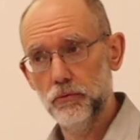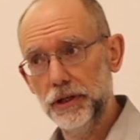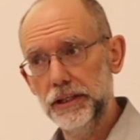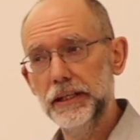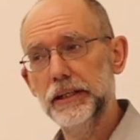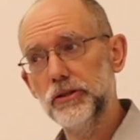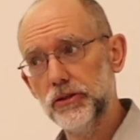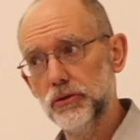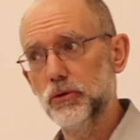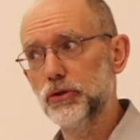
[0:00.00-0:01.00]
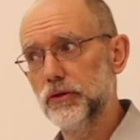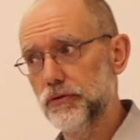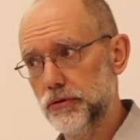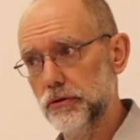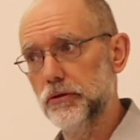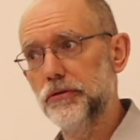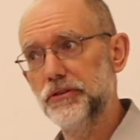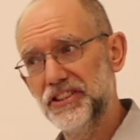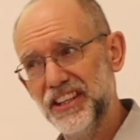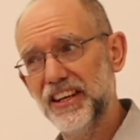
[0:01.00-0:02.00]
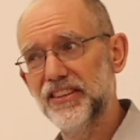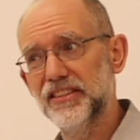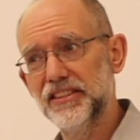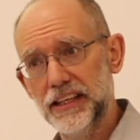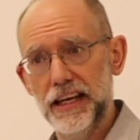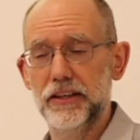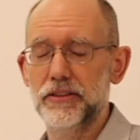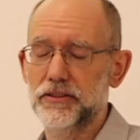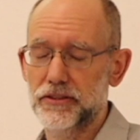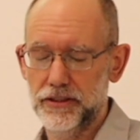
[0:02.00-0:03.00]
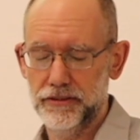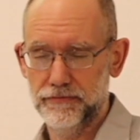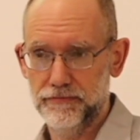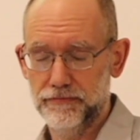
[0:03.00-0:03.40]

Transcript: we need a source of truth to test it against.